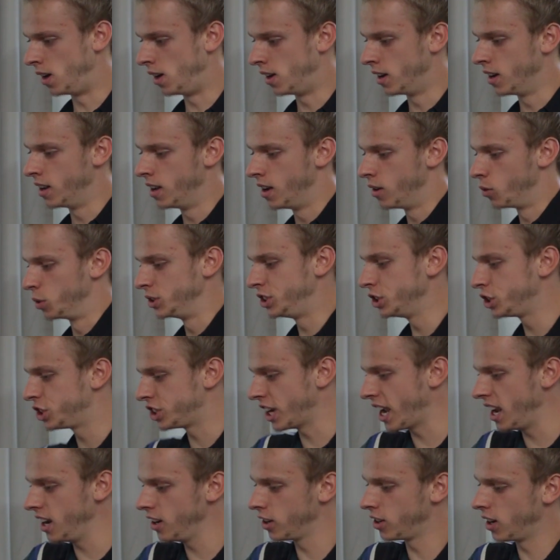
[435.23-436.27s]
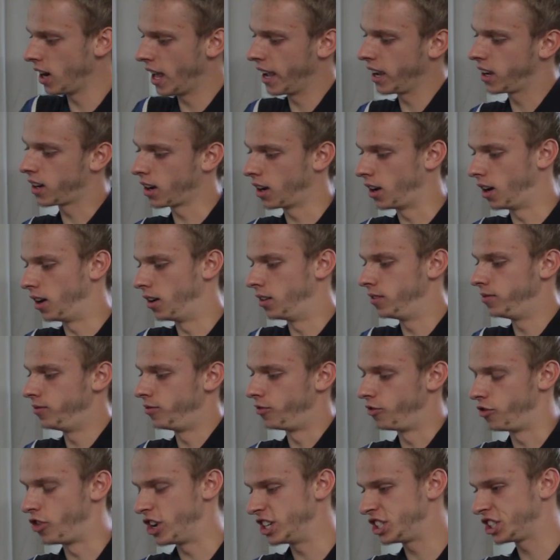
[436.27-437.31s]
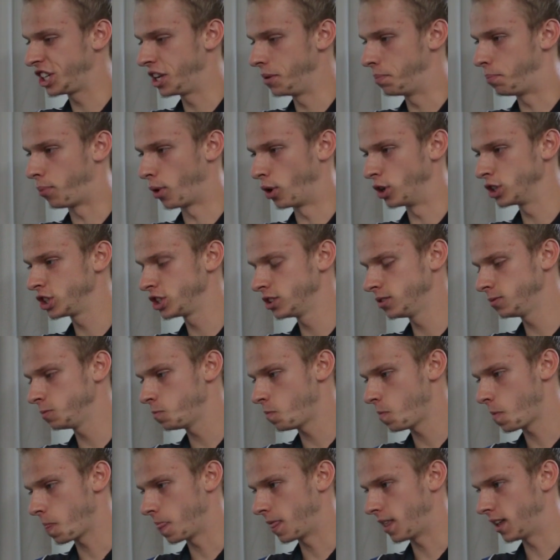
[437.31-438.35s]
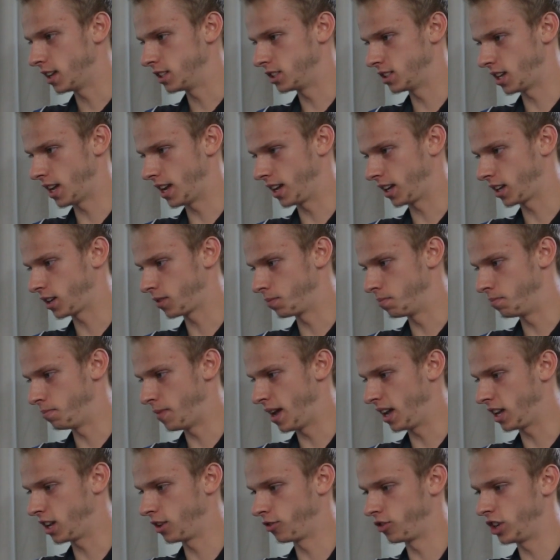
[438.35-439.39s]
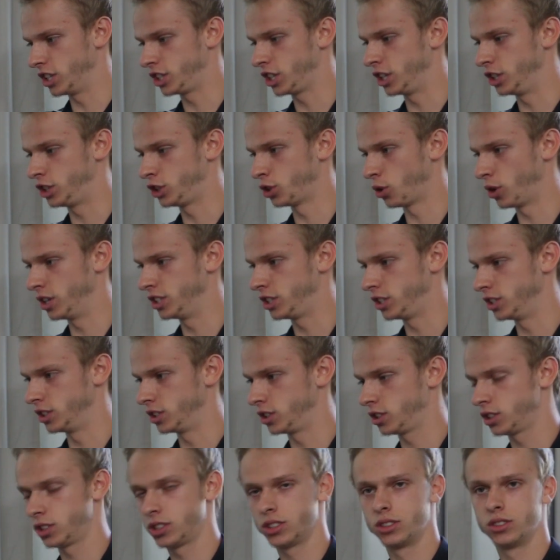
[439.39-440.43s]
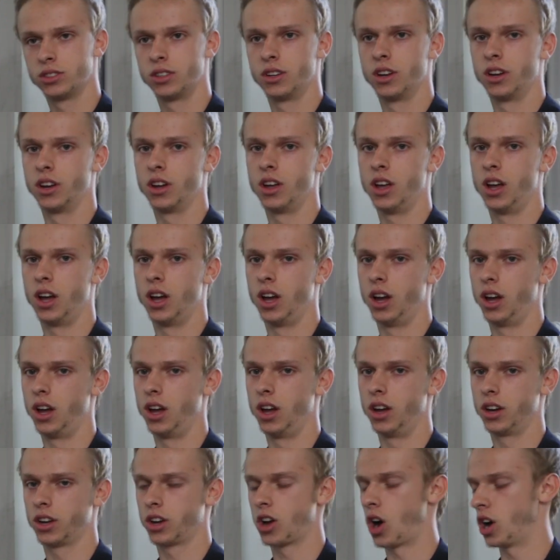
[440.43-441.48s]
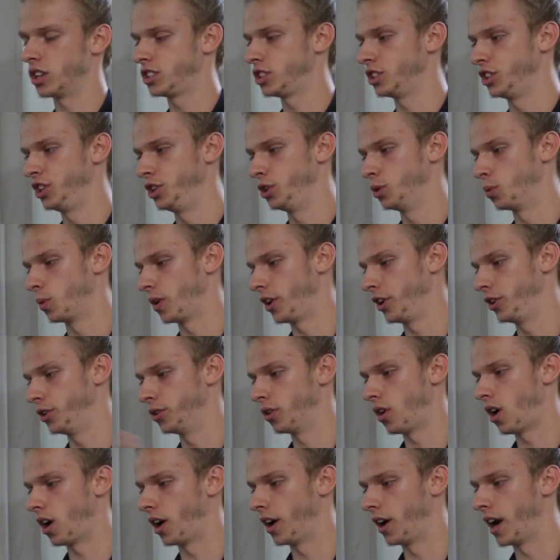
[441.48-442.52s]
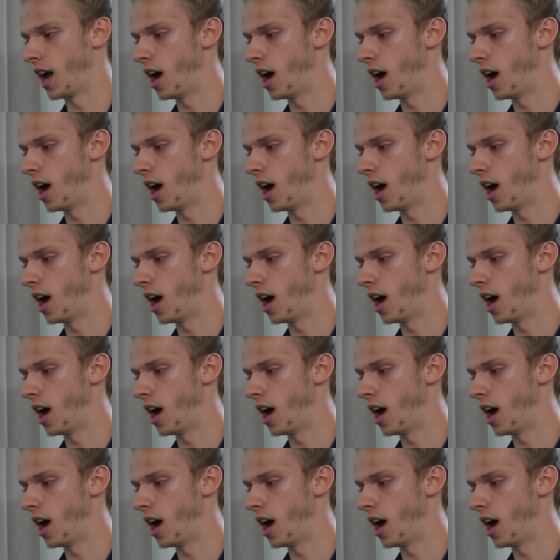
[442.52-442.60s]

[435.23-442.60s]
Would you say you're like a risky person? Has like making risky choices gotten you where you are now?